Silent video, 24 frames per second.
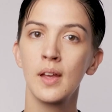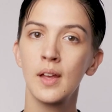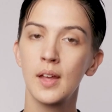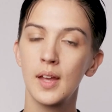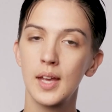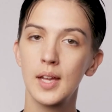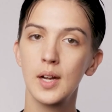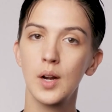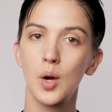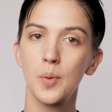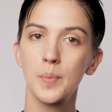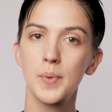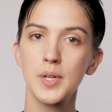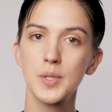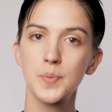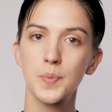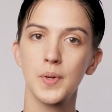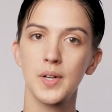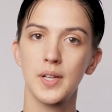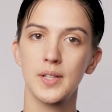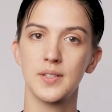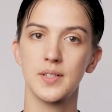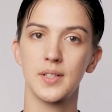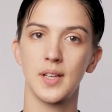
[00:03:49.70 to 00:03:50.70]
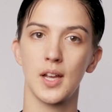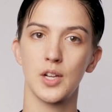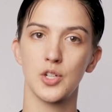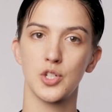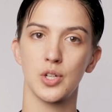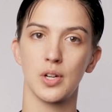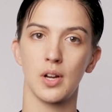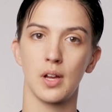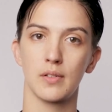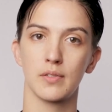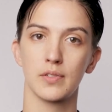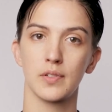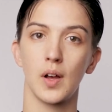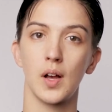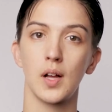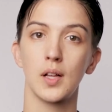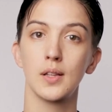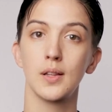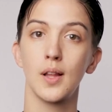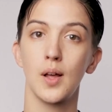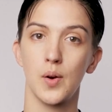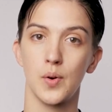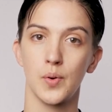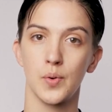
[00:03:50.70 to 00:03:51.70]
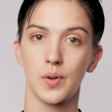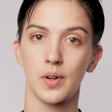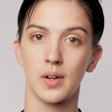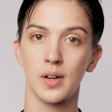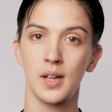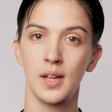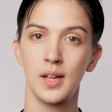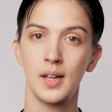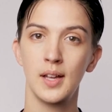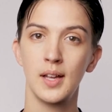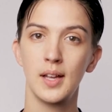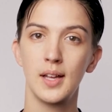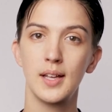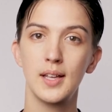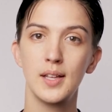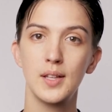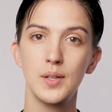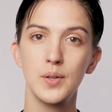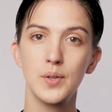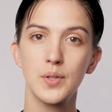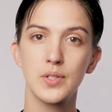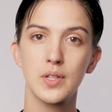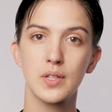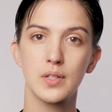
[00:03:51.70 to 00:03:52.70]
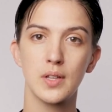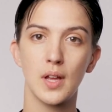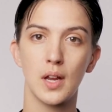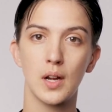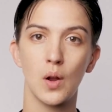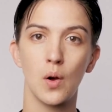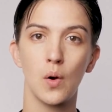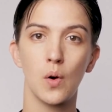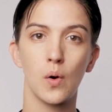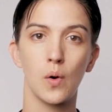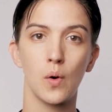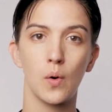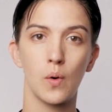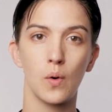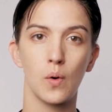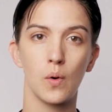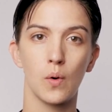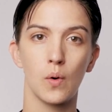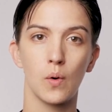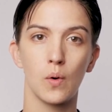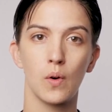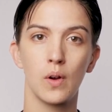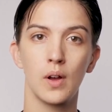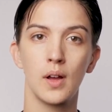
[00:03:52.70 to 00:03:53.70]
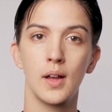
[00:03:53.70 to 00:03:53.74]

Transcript: In Omar's pronunciation of alone, he uses an O,